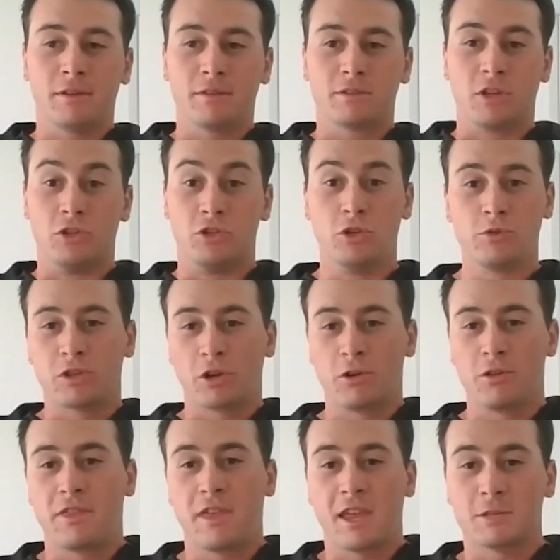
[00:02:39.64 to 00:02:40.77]
to do certain
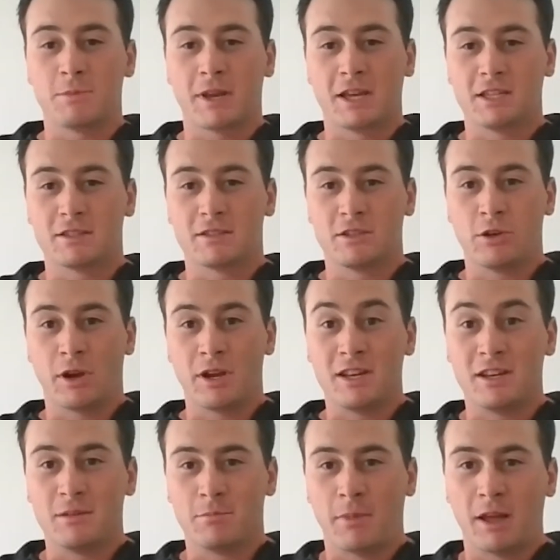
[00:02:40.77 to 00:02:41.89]
things because I
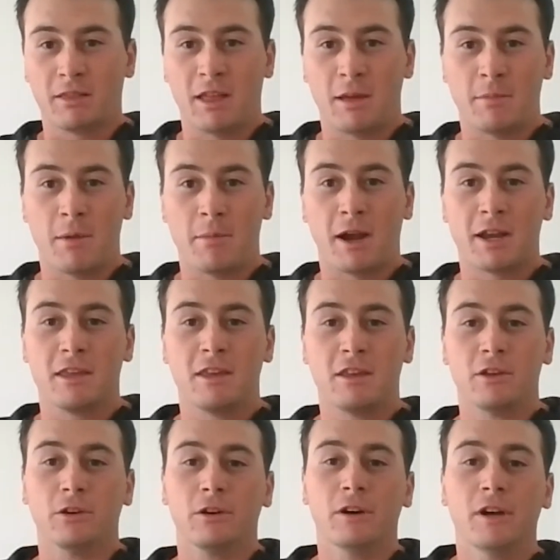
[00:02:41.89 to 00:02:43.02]
needed to let my body
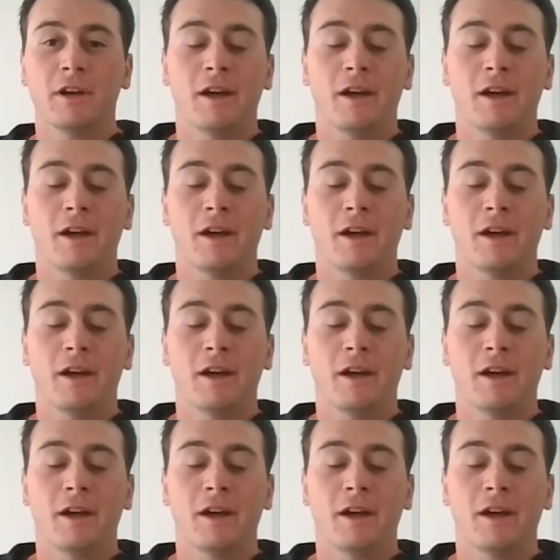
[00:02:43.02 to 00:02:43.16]
heal.